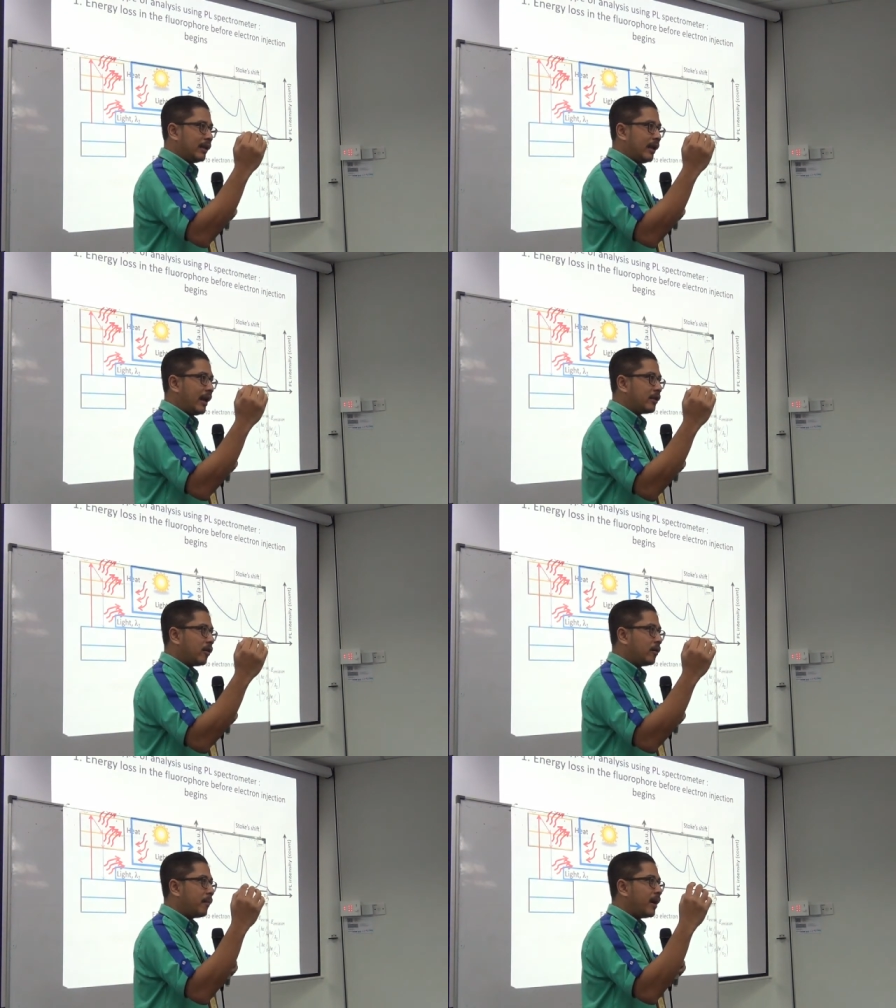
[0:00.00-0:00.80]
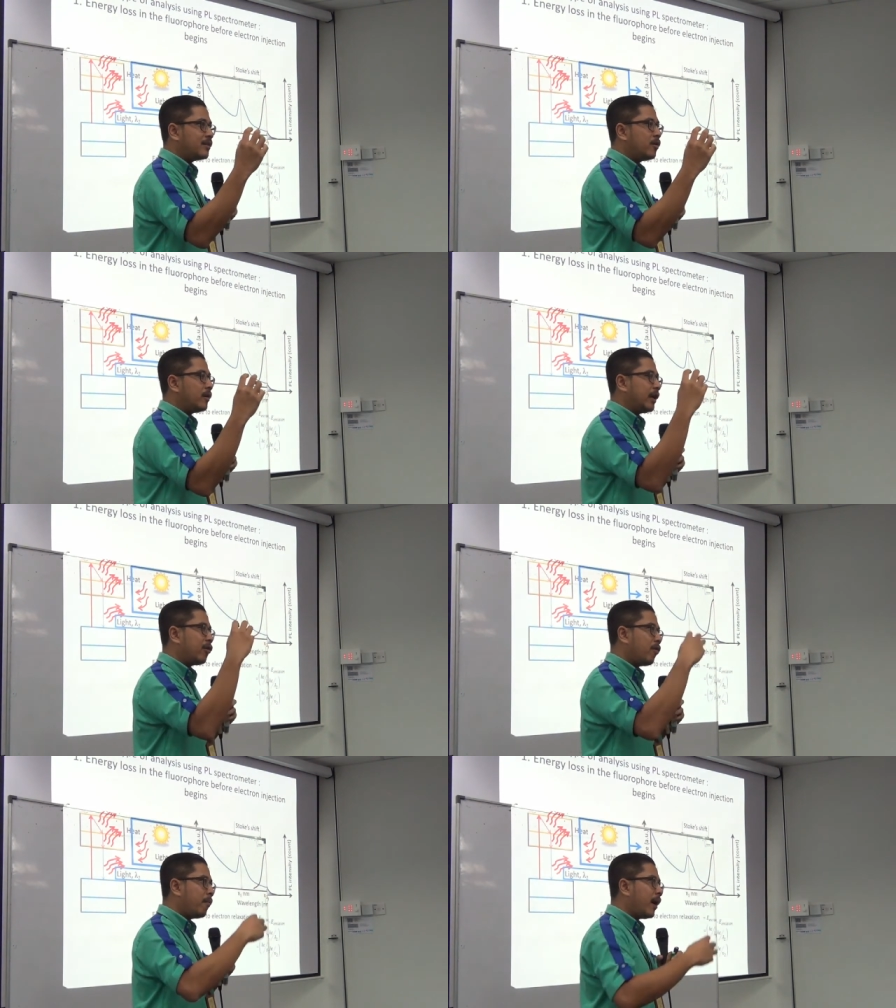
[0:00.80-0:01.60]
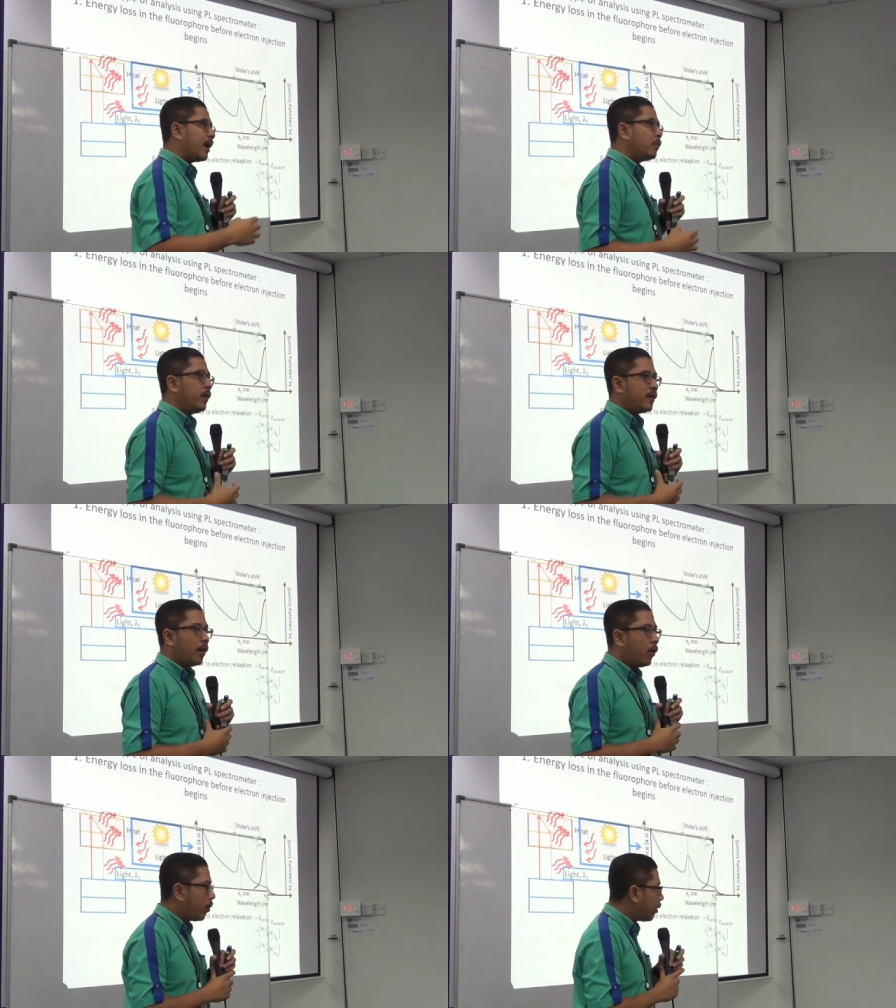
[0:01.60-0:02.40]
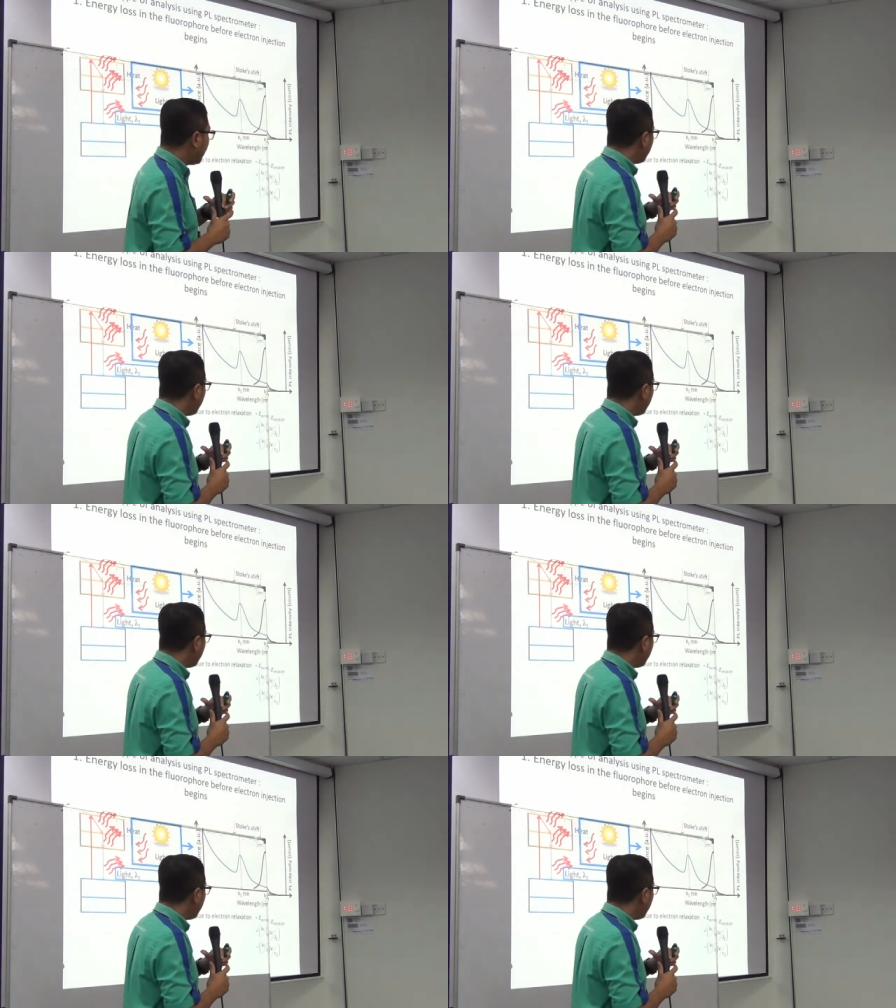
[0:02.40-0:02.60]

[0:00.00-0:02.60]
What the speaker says: The electron must not recombine with hole